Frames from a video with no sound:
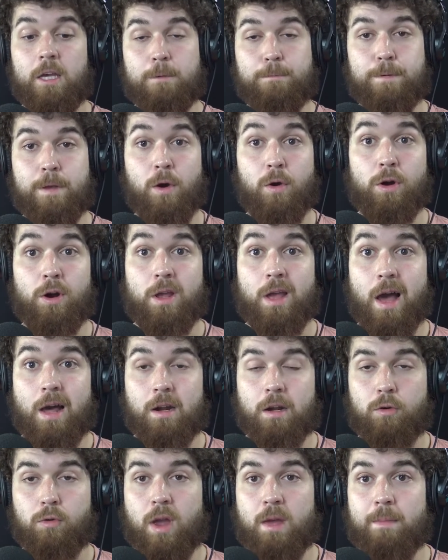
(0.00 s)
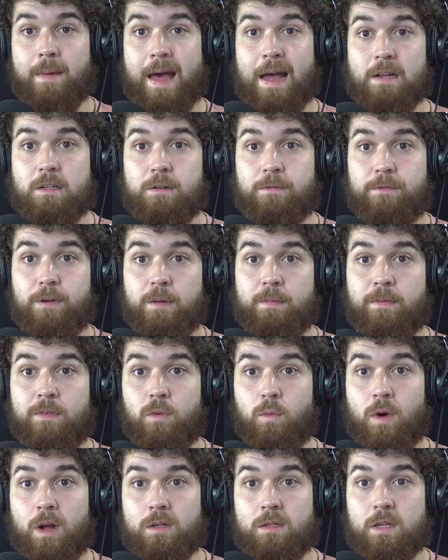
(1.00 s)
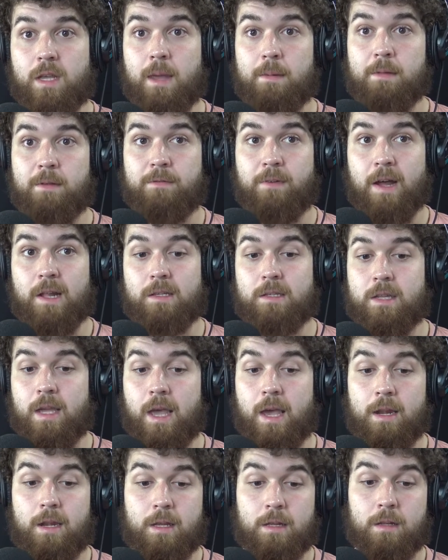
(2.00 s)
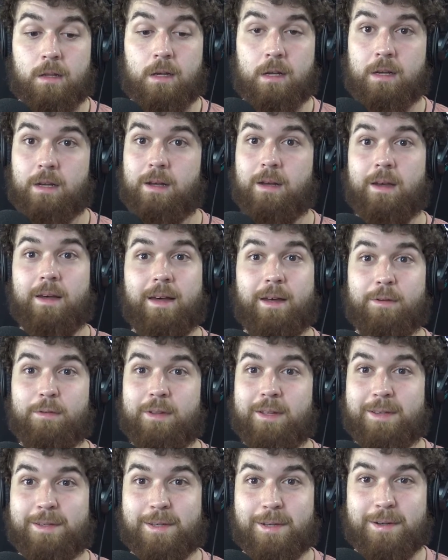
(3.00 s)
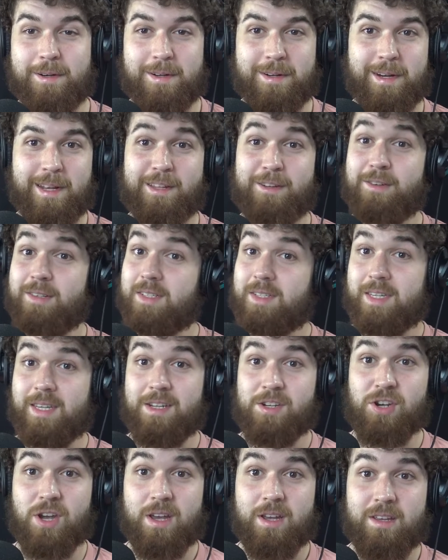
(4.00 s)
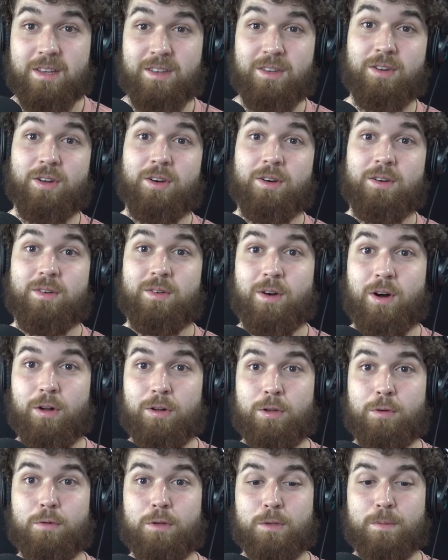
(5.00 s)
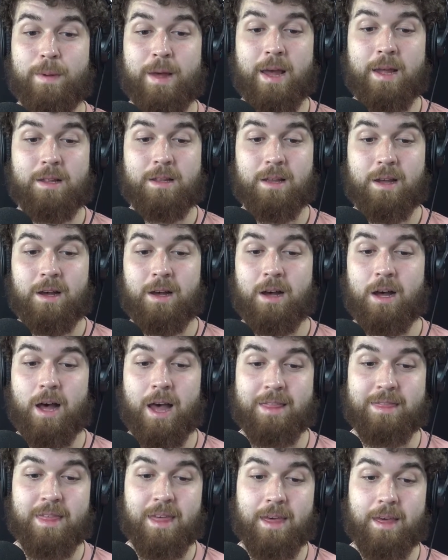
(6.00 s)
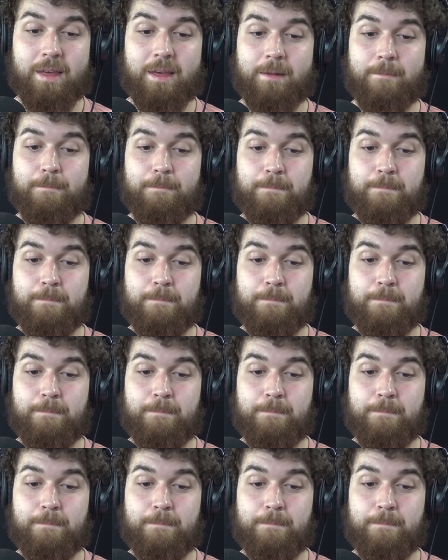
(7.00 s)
Piotr Jan a great matchup for him if he wants to keep the fight standing? I don't think so. Neither is TJ, you know, all due respect. I think